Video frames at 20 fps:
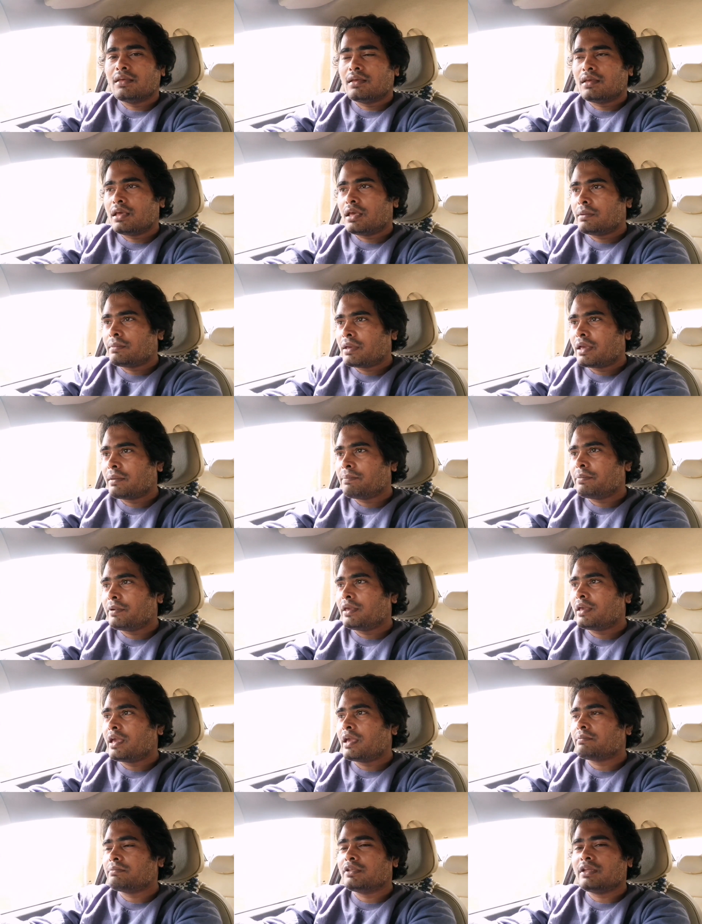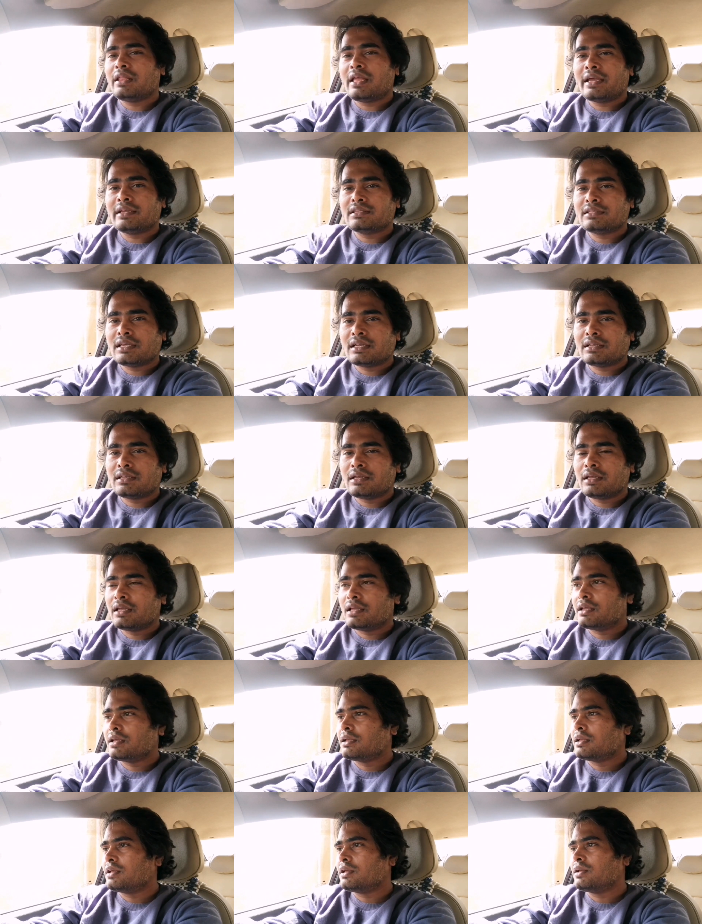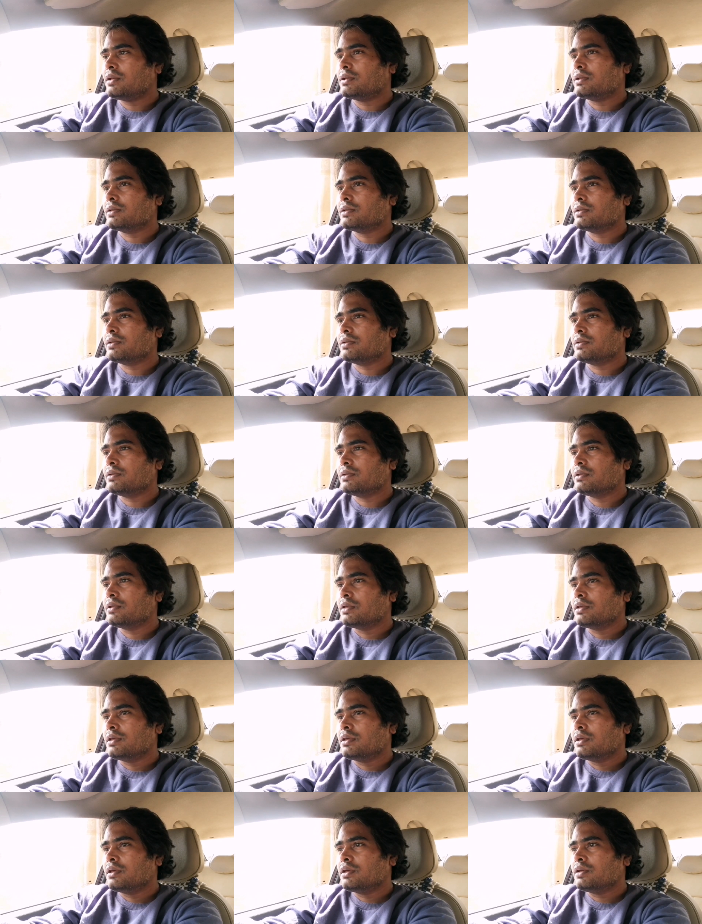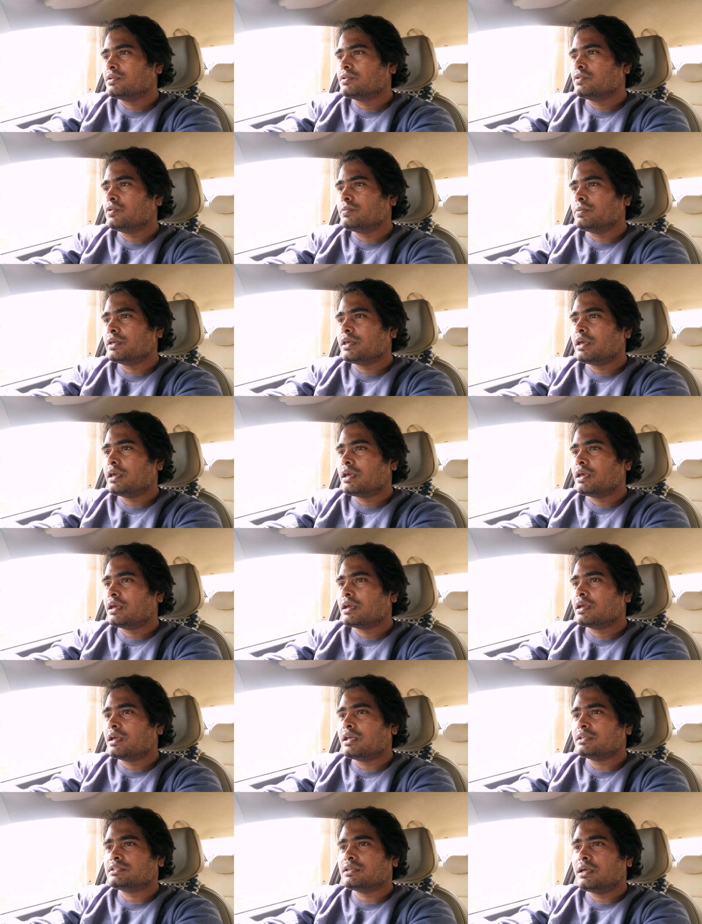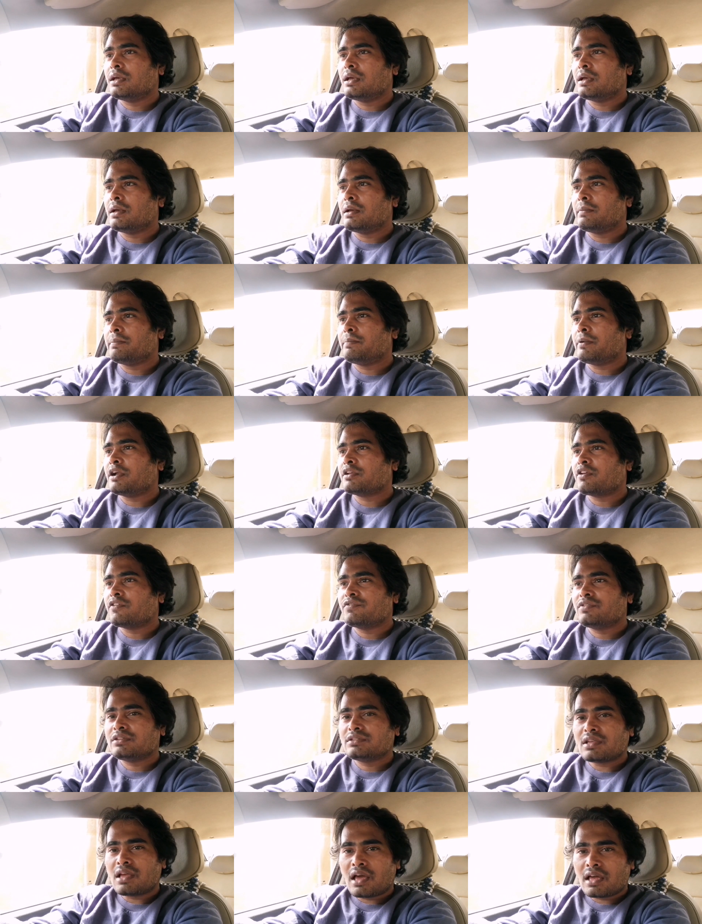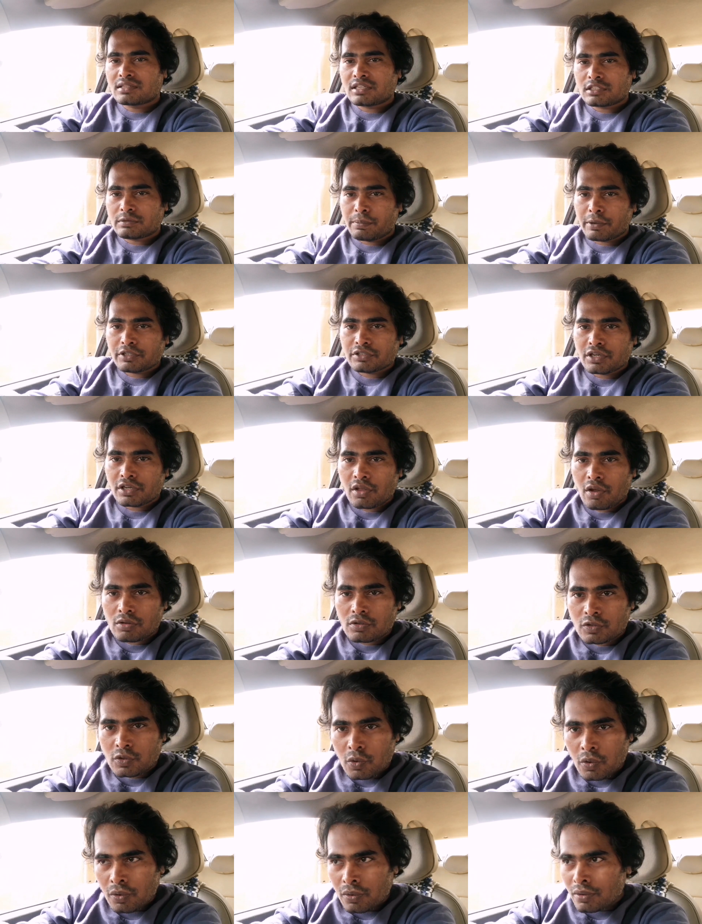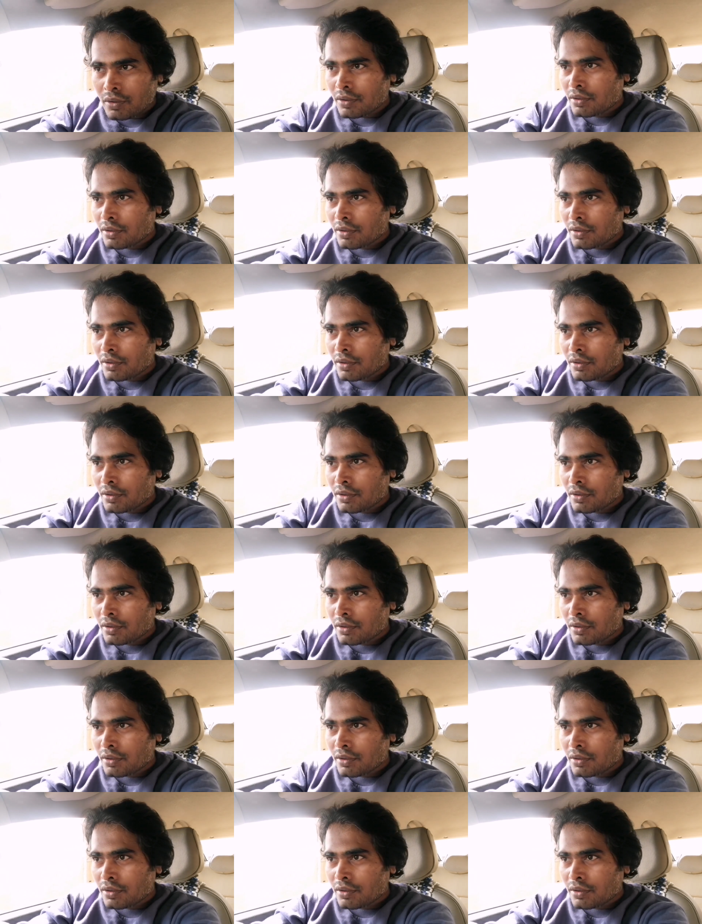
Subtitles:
I'm happy. I'm delighted to be a part of this arc suspension also.